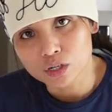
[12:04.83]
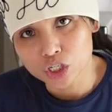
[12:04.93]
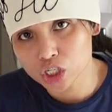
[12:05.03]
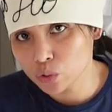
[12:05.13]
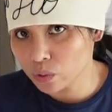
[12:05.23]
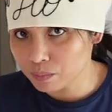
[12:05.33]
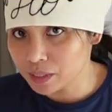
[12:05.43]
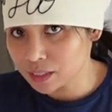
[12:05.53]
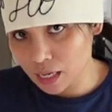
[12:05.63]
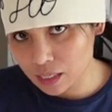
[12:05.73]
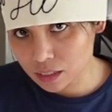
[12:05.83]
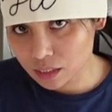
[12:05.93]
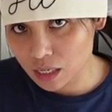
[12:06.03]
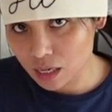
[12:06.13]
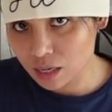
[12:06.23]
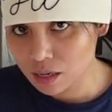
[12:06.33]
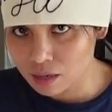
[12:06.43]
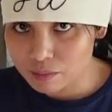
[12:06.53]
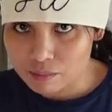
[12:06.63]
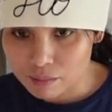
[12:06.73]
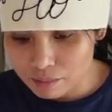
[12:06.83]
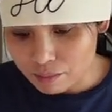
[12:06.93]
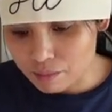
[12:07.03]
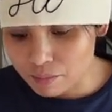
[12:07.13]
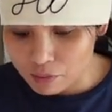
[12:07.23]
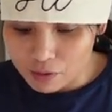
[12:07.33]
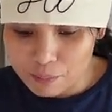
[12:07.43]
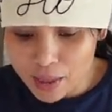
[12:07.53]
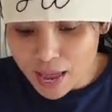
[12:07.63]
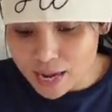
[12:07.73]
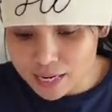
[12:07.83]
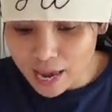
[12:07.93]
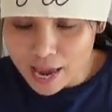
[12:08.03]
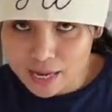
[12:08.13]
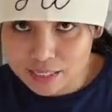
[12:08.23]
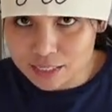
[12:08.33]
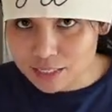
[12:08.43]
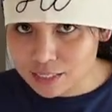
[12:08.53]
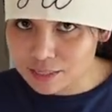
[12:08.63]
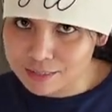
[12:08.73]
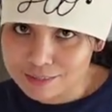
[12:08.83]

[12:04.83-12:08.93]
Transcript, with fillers: She will be tasting the pancakes.